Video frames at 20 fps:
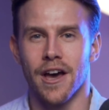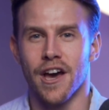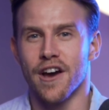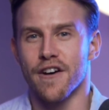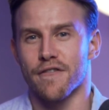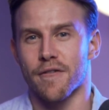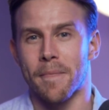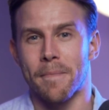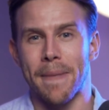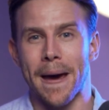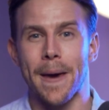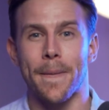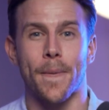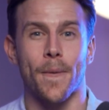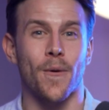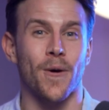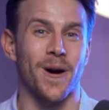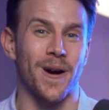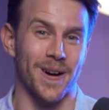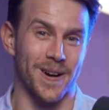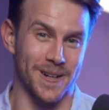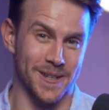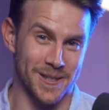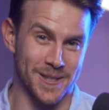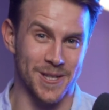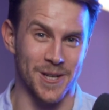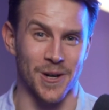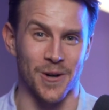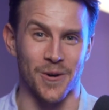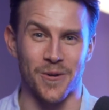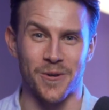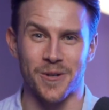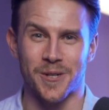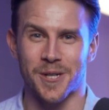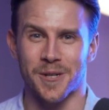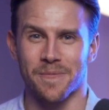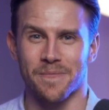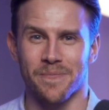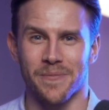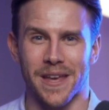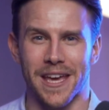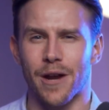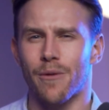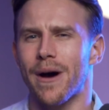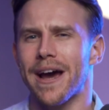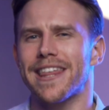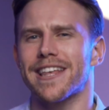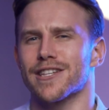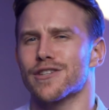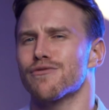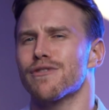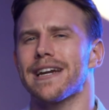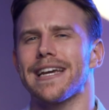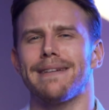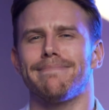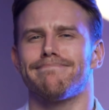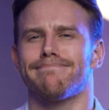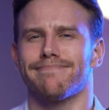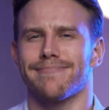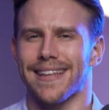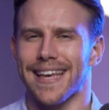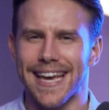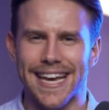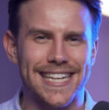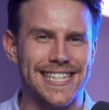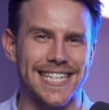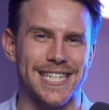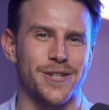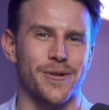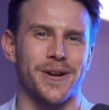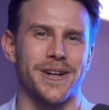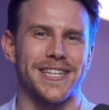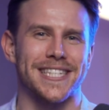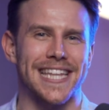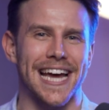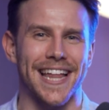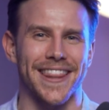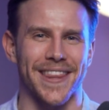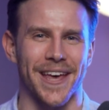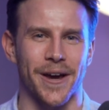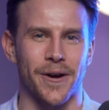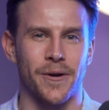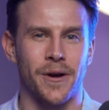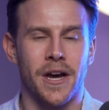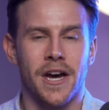from paperwork to launch, in a way that's really easy to understand though.